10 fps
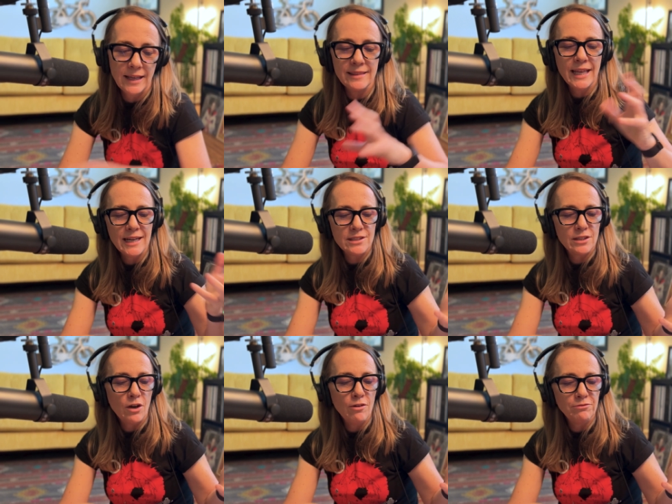And that is
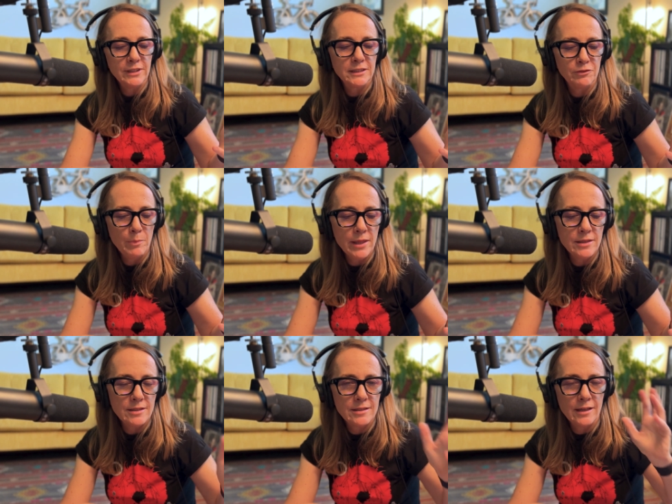the conflict of
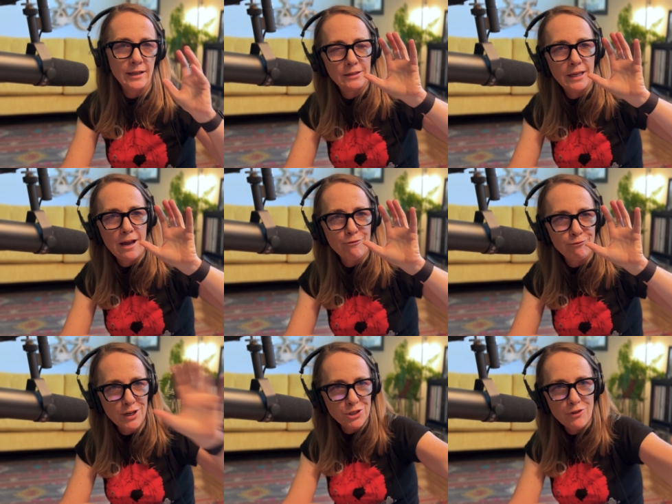mothers, is like they are
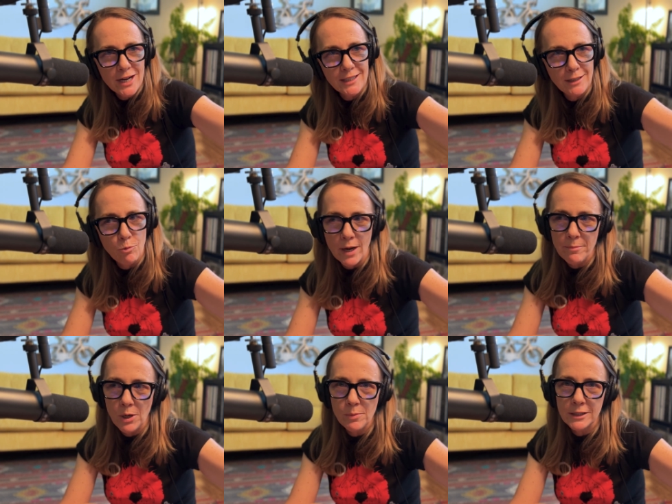frustrated in
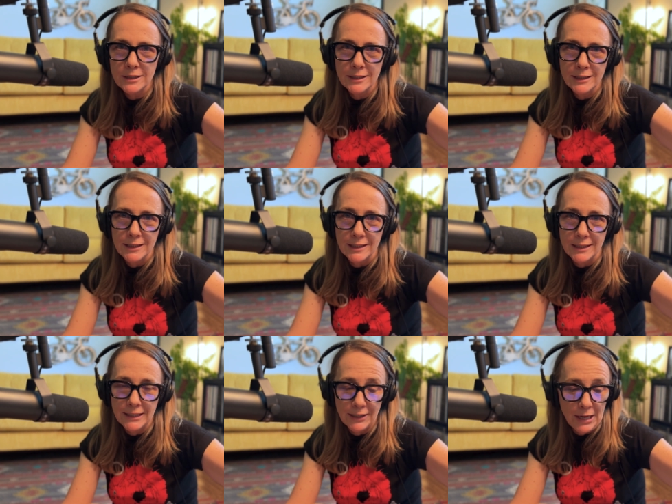one moment,
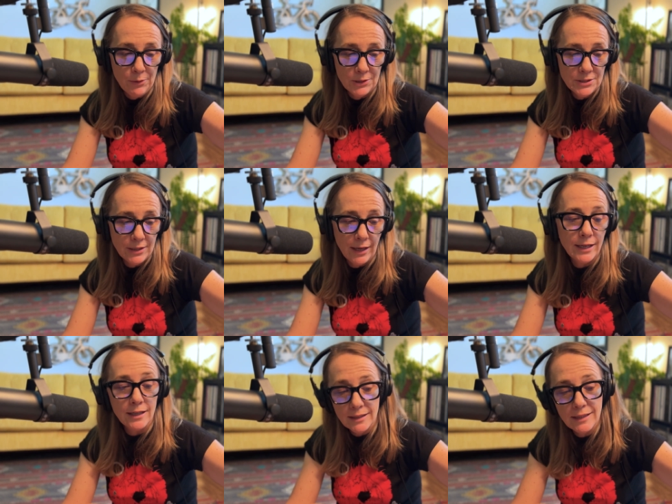and then I'll go on to,
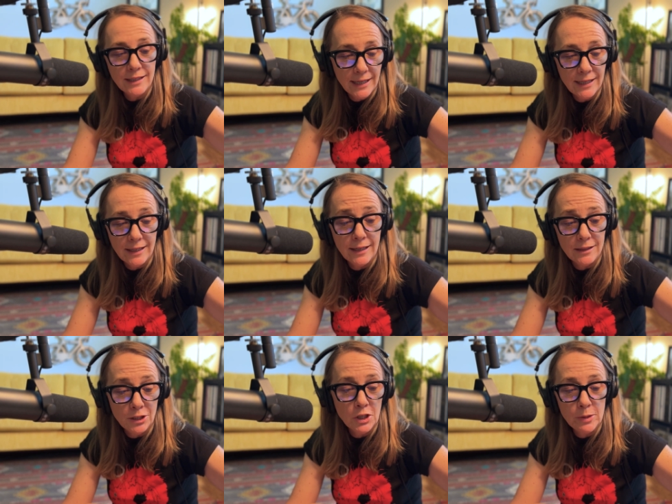like, and then the kicking at
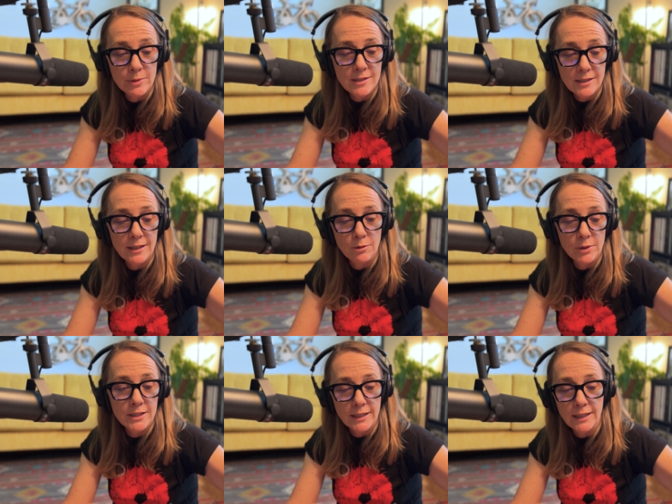the curb and sitting
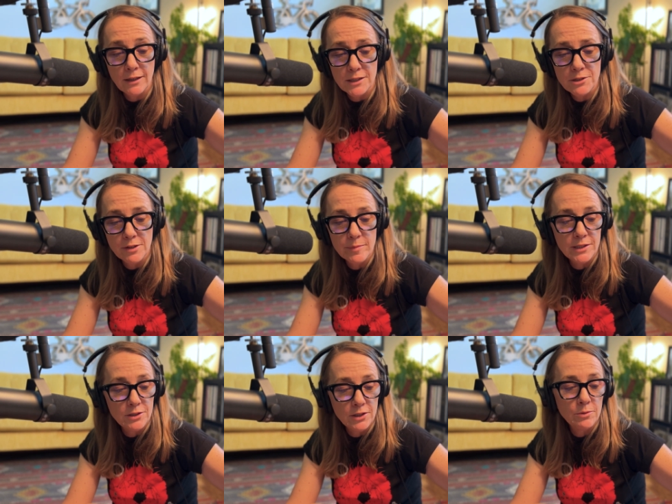with to eat ice cream in
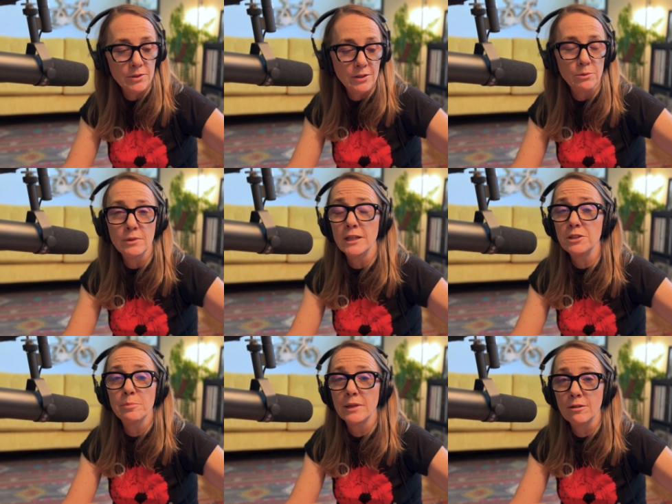the dirt with you and
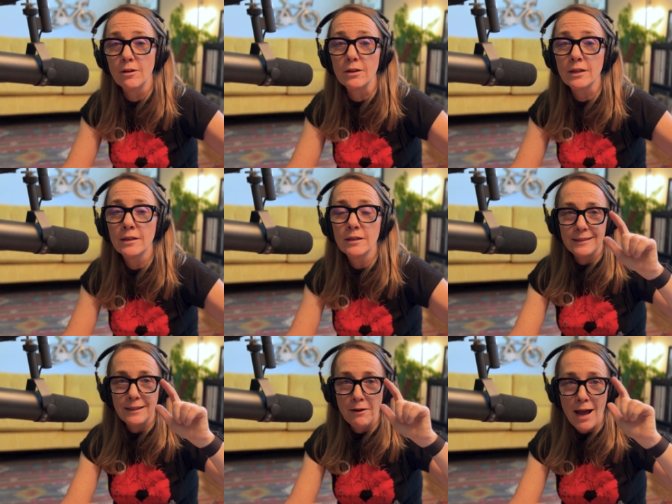your pet rock.
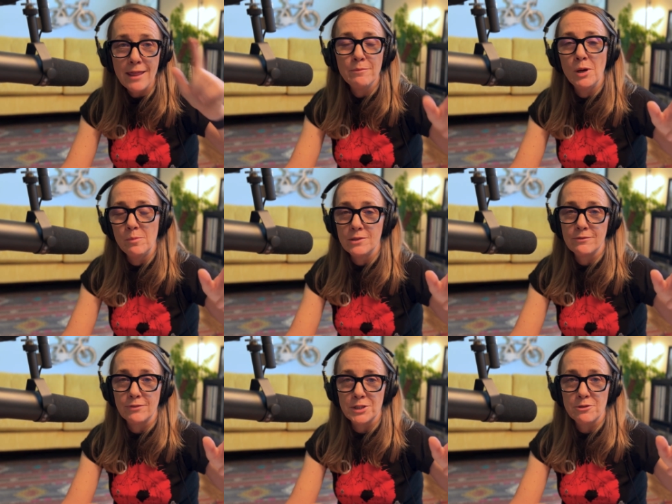There are the moments
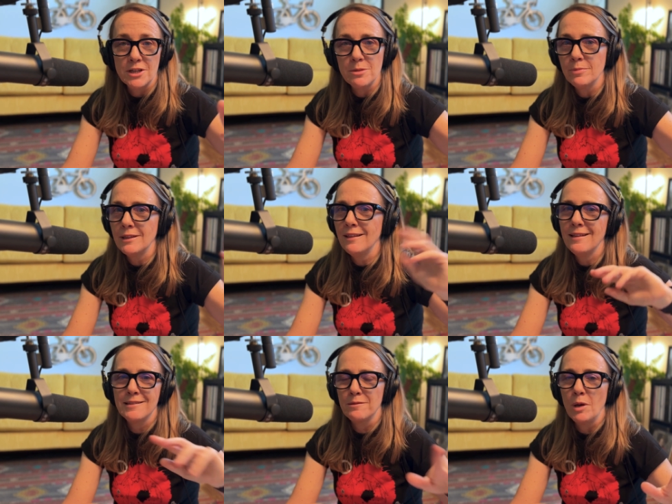of frustration, but then
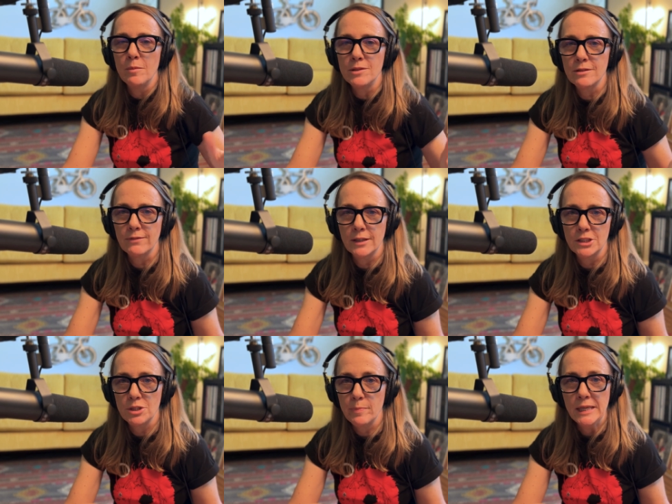there's the moments of, like,
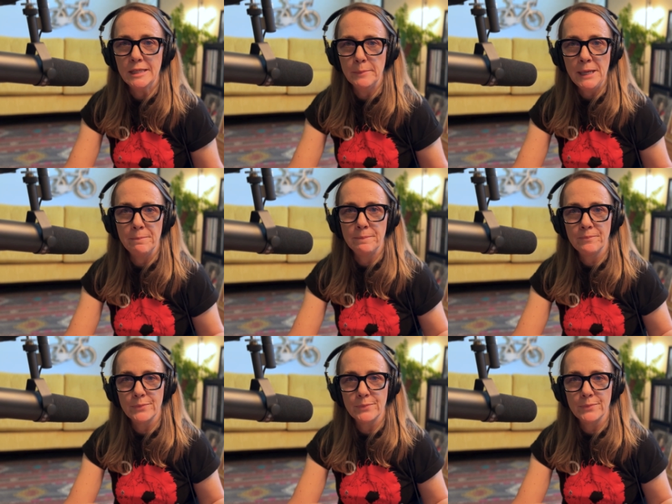just being your mum